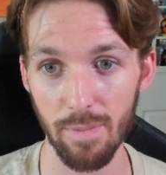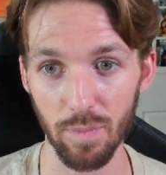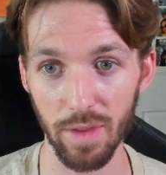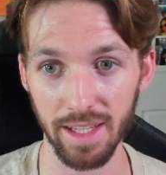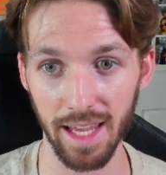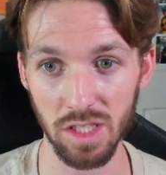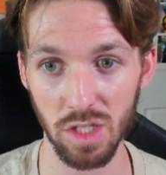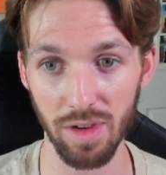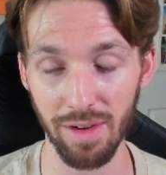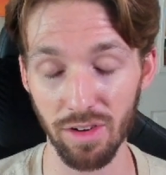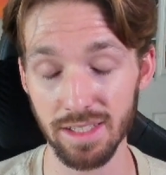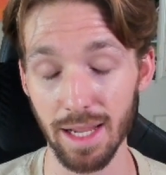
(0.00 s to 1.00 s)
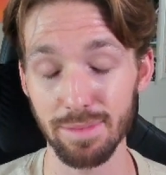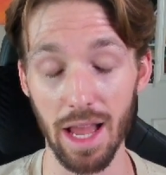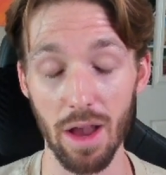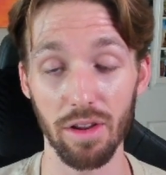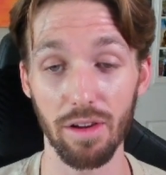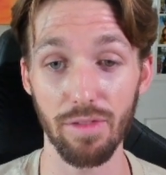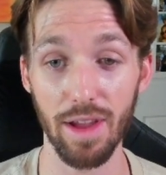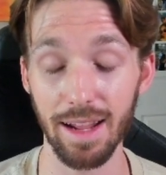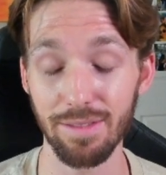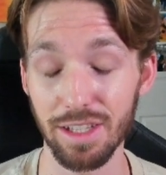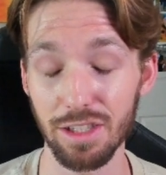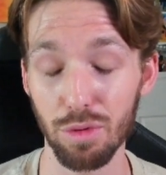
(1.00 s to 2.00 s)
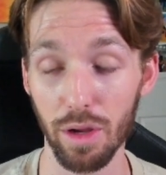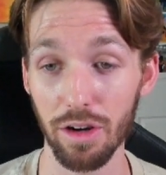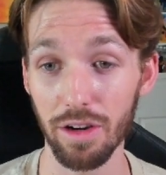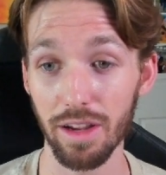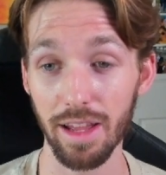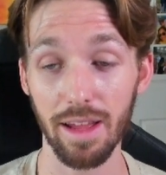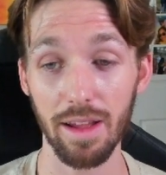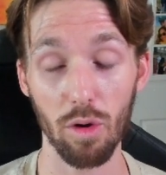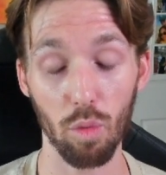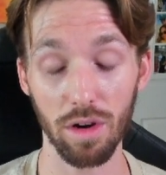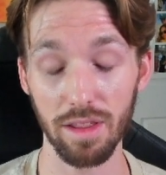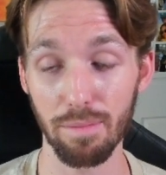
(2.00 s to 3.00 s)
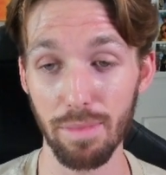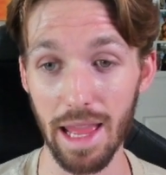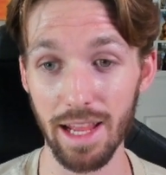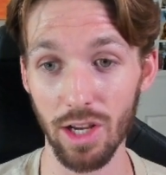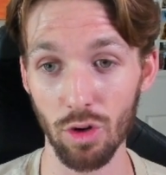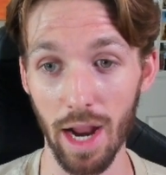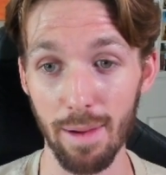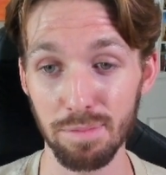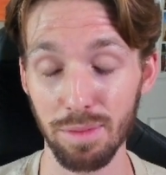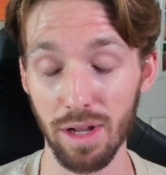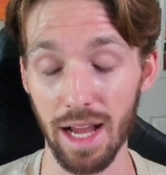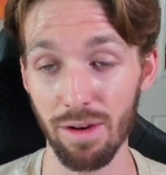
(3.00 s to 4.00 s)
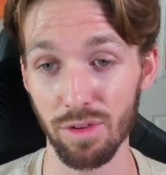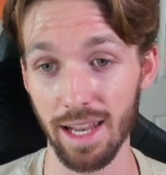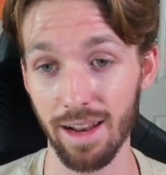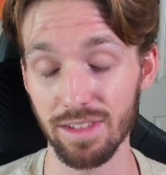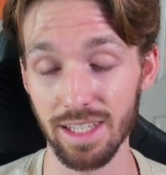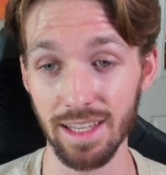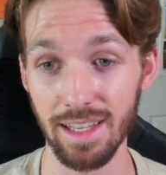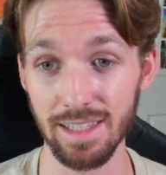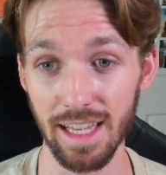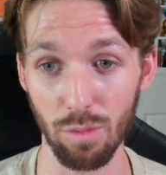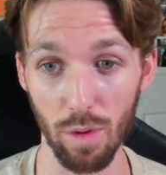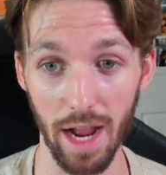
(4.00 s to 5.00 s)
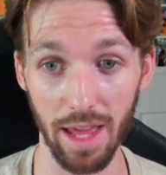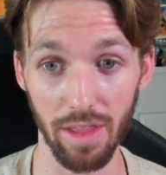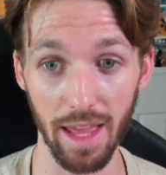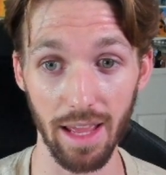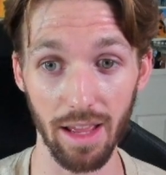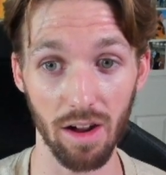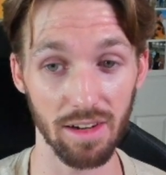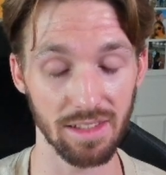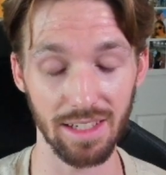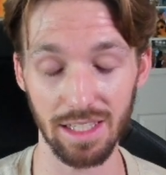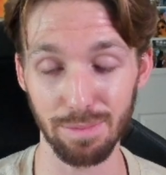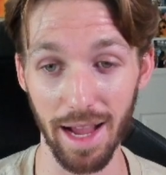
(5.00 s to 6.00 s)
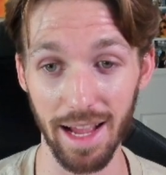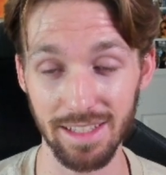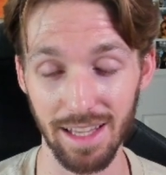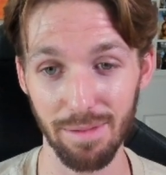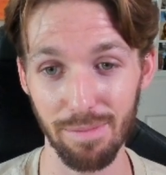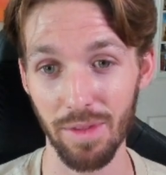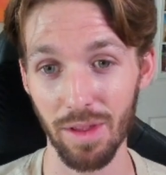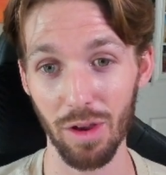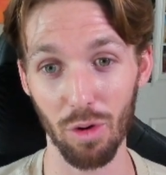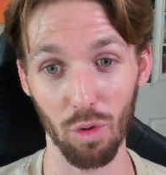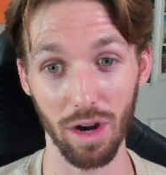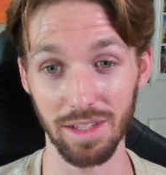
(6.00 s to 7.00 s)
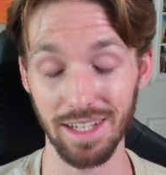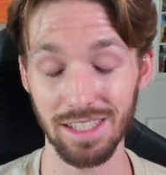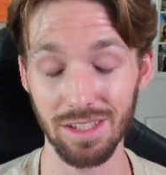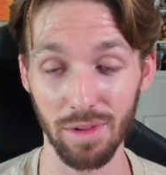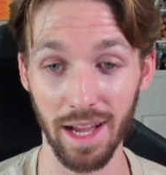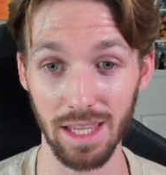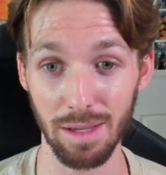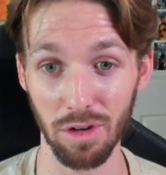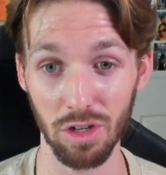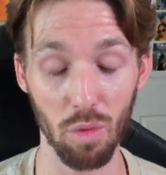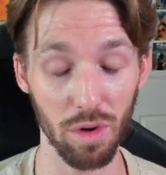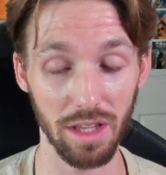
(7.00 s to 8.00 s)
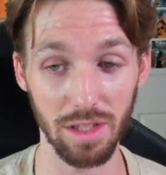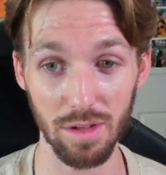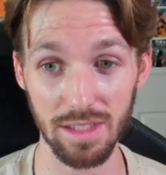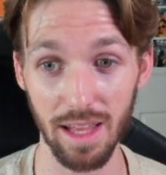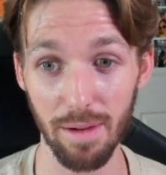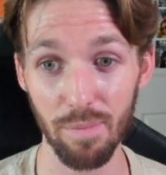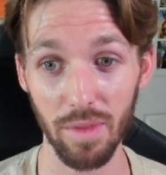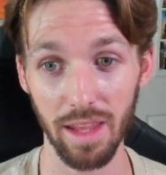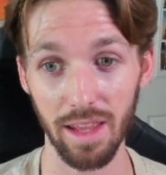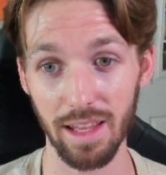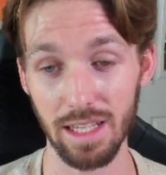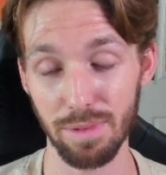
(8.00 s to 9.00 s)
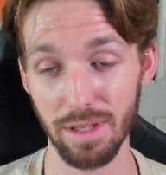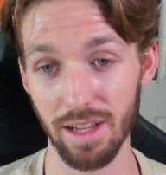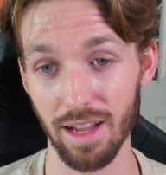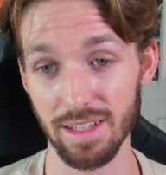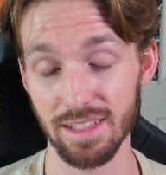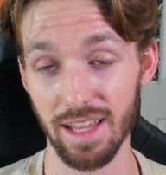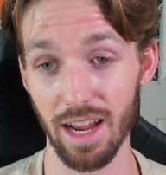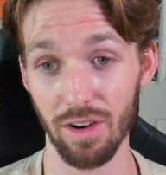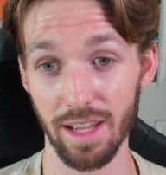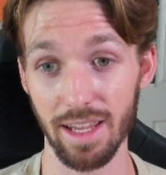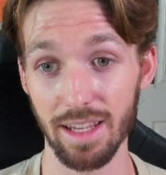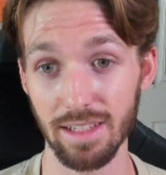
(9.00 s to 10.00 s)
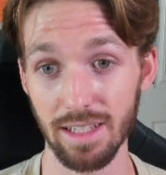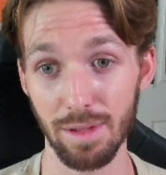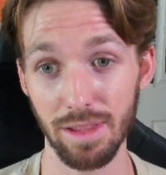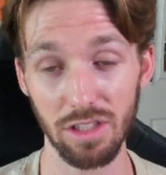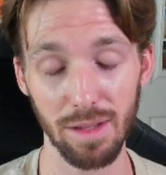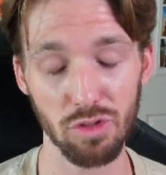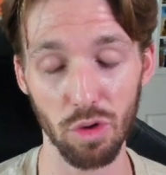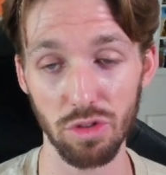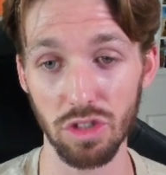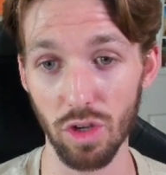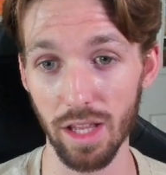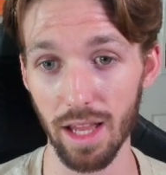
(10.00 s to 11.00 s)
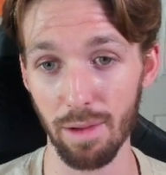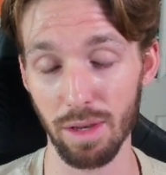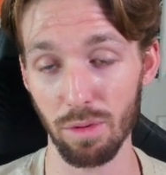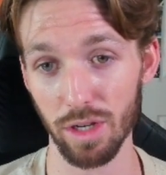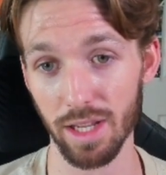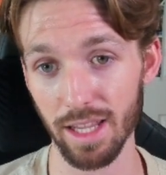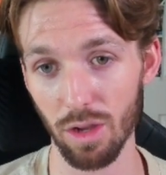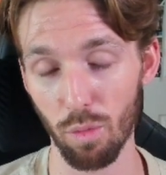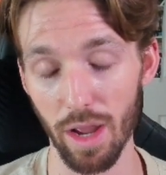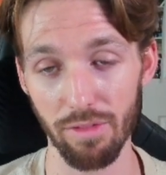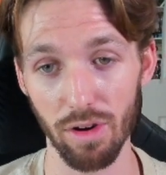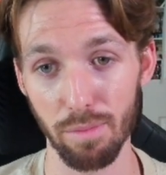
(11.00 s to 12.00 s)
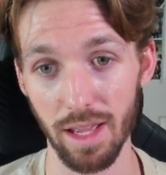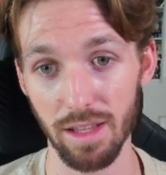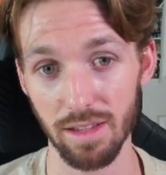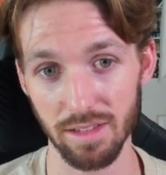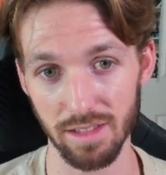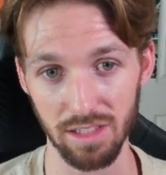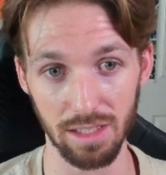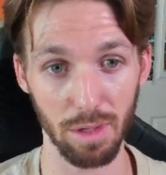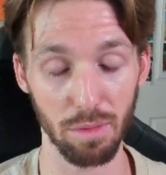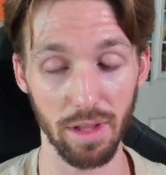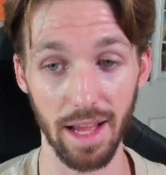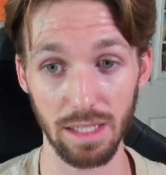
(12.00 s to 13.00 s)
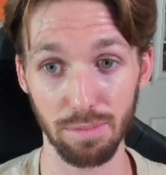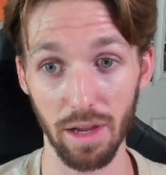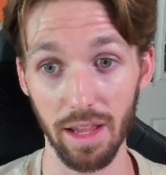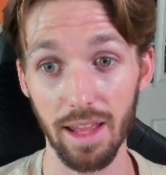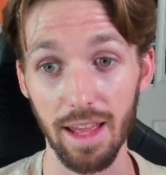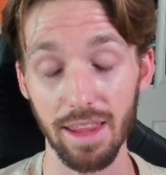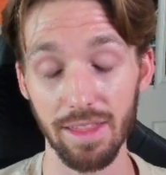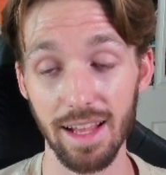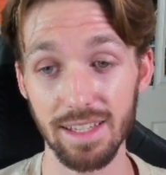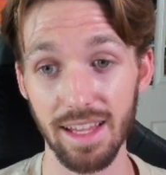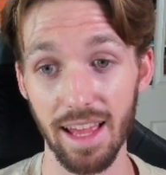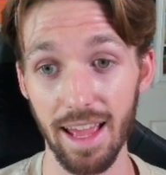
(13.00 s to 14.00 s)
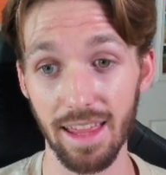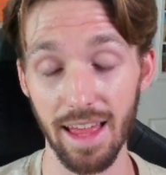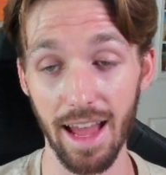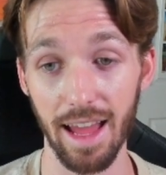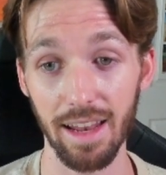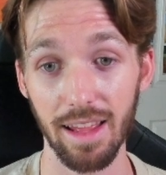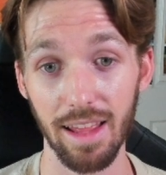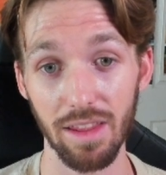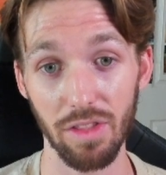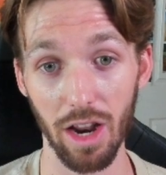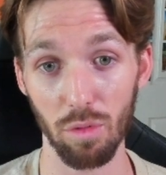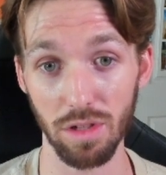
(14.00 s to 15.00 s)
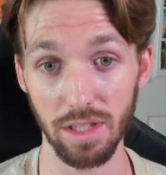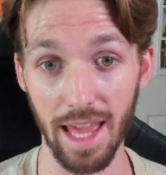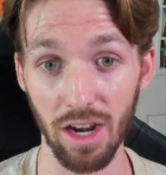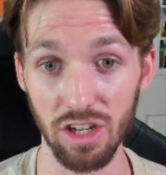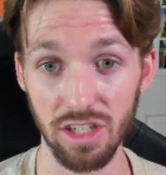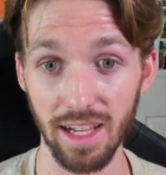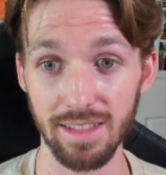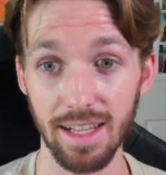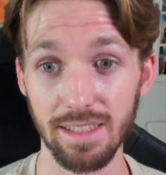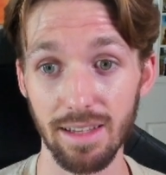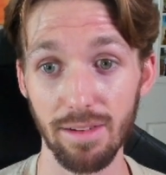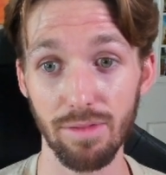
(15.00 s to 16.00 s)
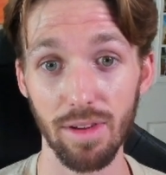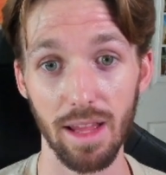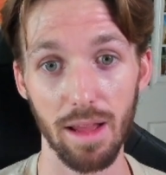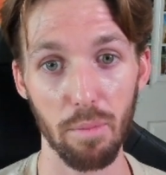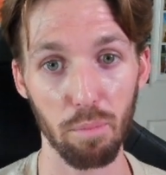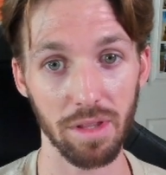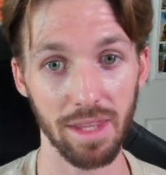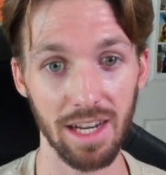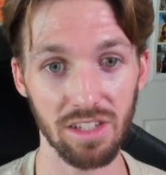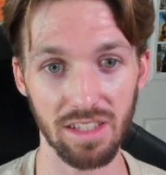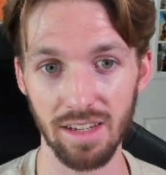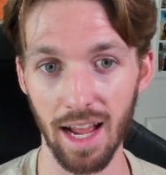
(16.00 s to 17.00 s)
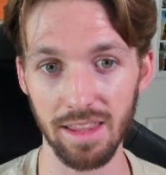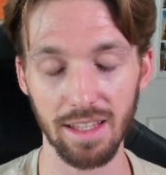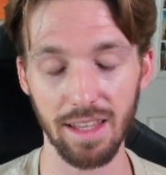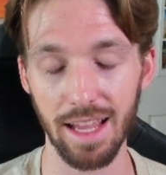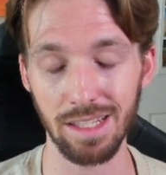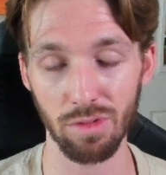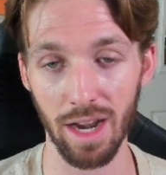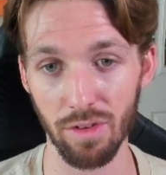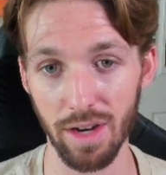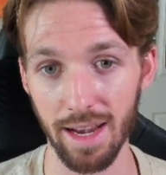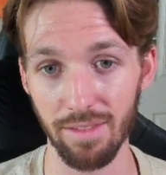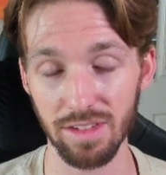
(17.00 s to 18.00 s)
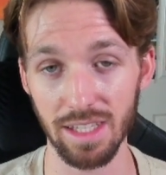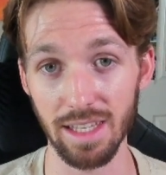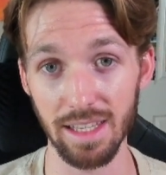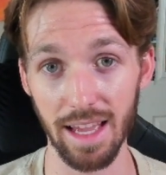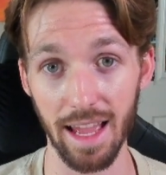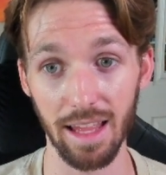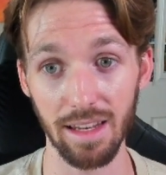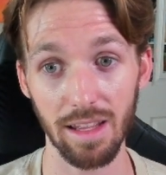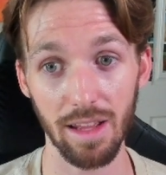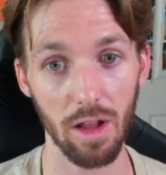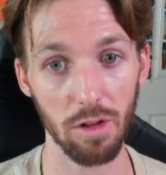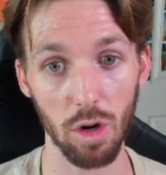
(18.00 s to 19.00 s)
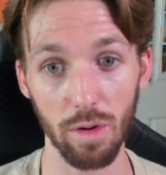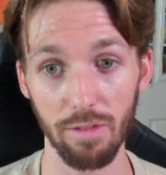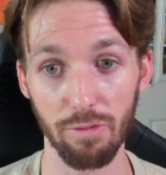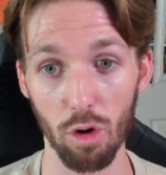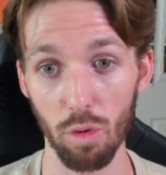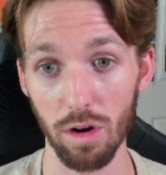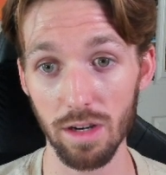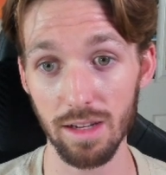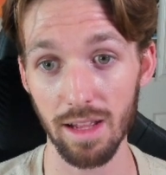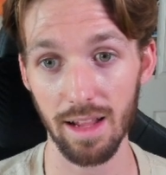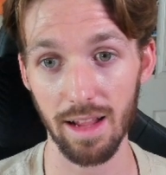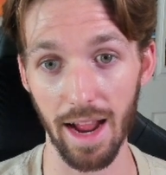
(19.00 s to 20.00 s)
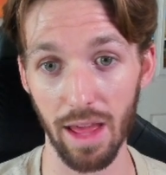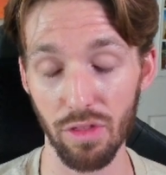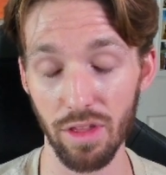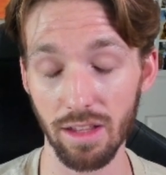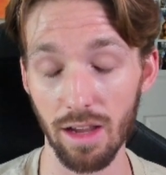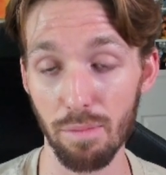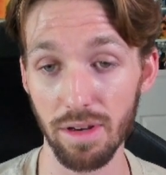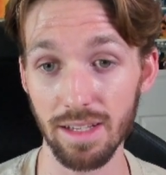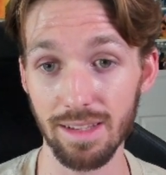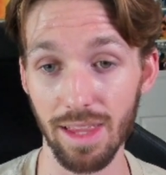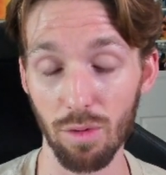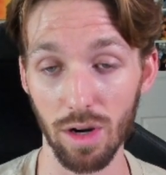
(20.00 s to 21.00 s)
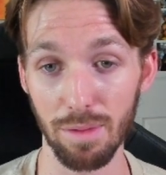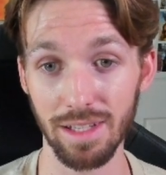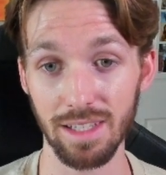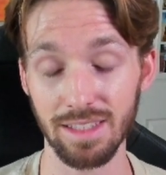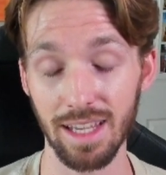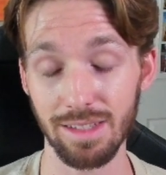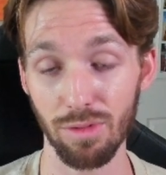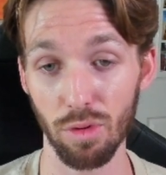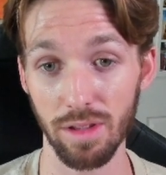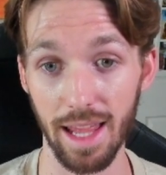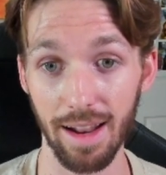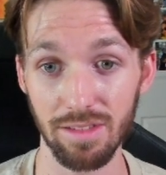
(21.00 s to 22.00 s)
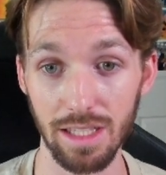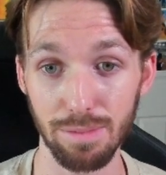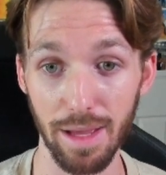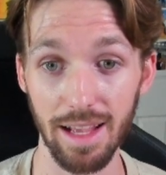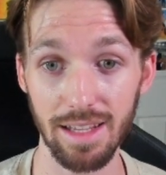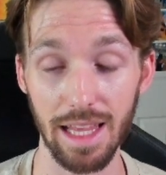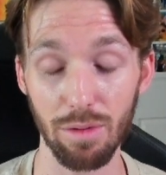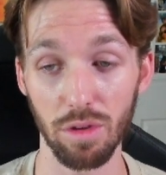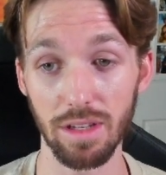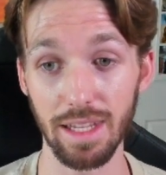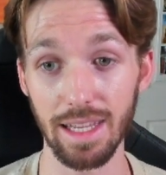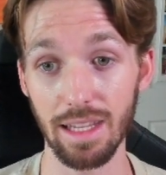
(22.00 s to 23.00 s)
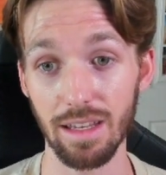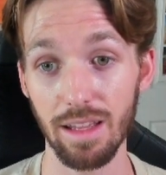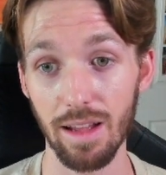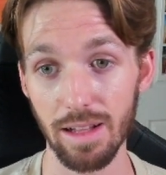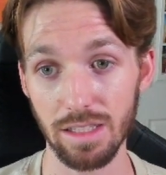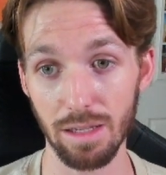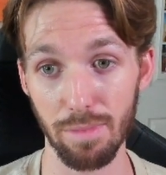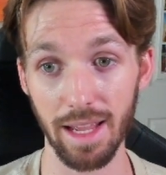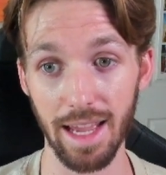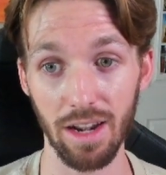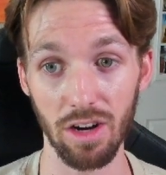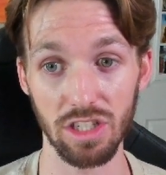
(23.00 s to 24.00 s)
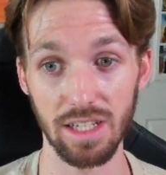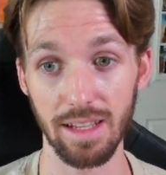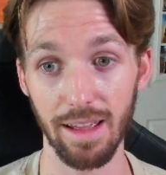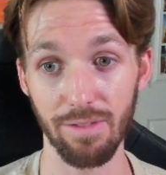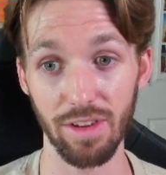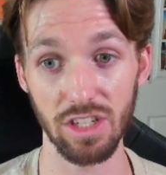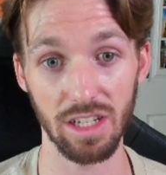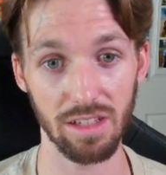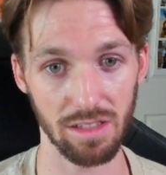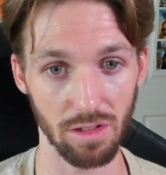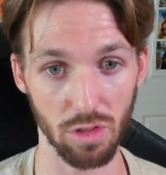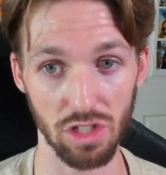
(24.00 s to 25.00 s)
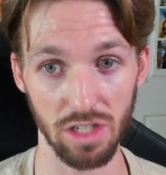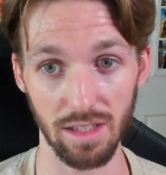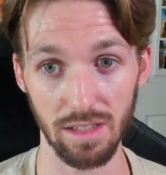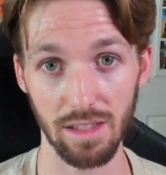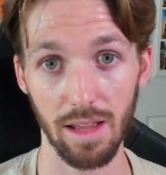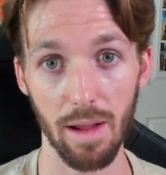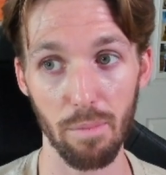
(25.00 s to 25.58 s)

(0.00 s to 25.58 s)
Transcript: in case you've ever stepped out of NFT Twitter, one of the main gripes people have with NFTs and why they honestly despise them, or at least don't like them or don't want to use them, is because there's some truth to it. We're getting away from it, such as Immutable X, but they say that they are really energy intensive, but that is just not the case for every NFT. And going forward, I think companies, if they want to be successful in the NFT space, they will need to make energy efficient solutions.